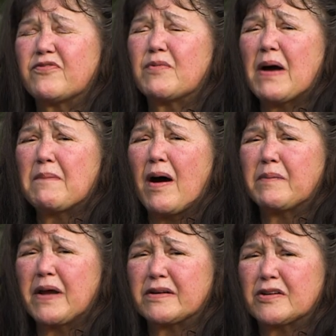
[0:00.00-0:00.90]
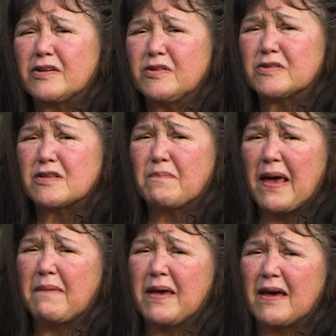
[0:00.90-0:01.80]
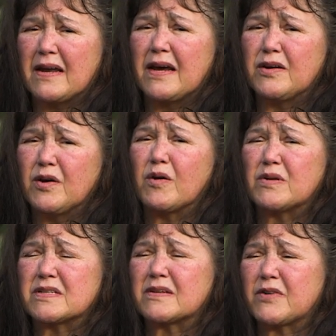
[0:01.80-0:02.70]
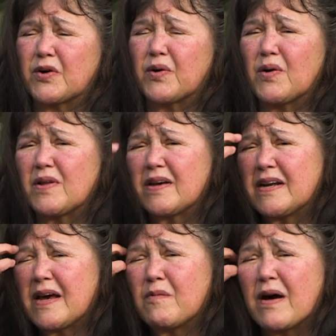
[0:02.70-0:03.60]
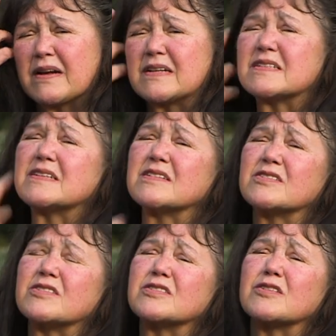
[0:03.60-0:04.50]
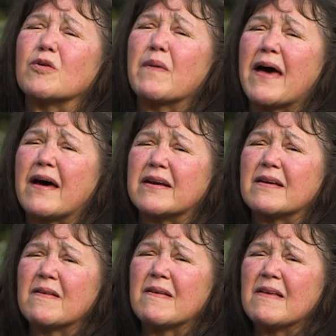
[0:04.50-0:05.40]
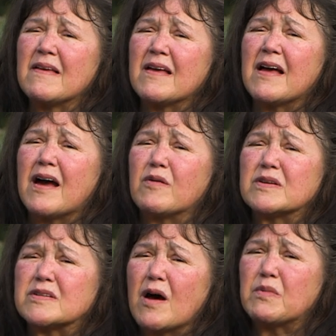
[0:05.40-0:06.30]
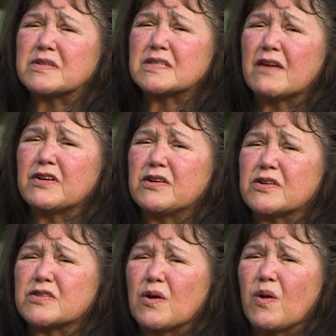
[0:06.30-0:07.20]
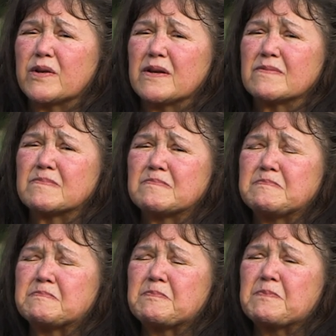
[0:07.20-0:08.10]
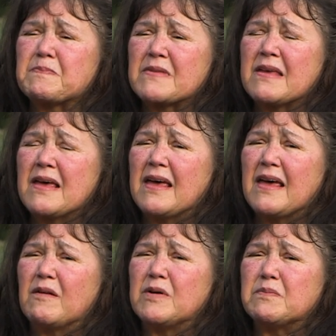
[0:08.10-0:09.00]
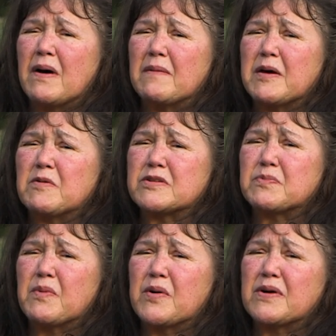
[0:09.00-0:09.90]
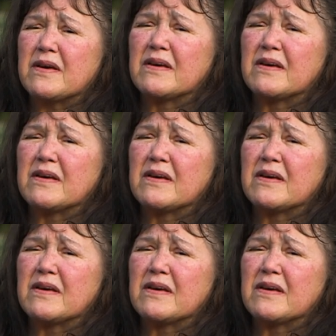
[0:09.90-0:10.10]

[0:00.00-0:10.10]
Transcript: for my mom not to lose the baby, and I knew it was a girl, and I wanted a sister so bad. I was almost seven years old when Bobby was born.